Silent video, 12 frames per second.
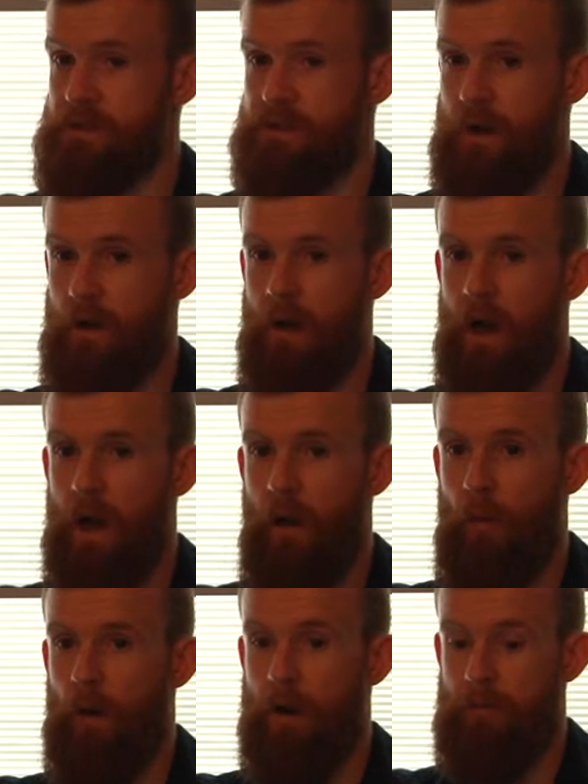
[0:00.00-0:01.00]
So
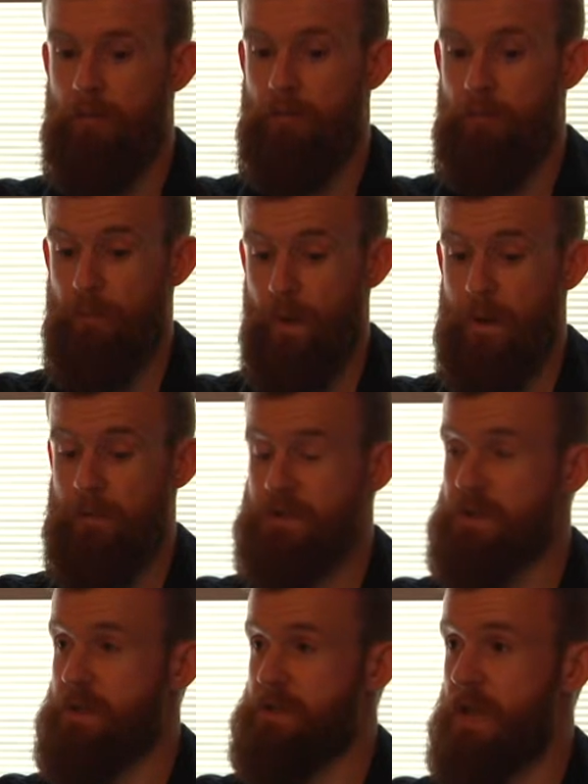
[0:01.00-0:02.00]
what I'm pretty
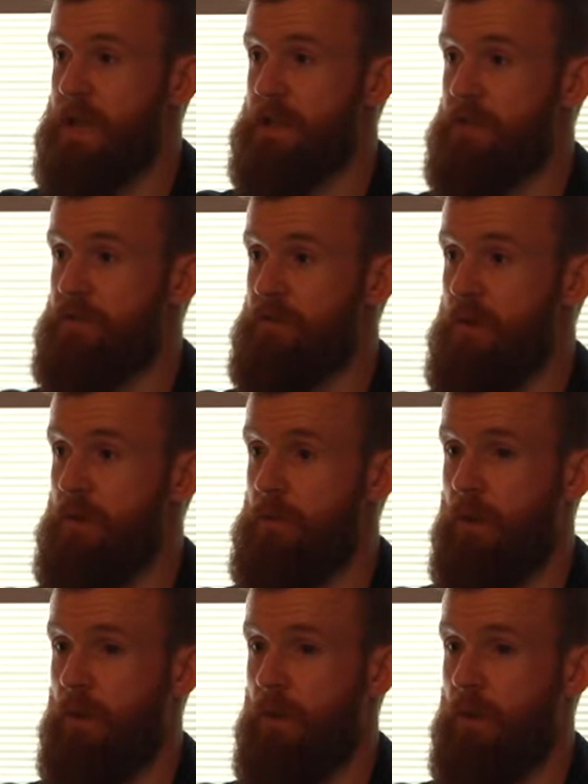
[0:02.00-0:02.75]
much going to take you through,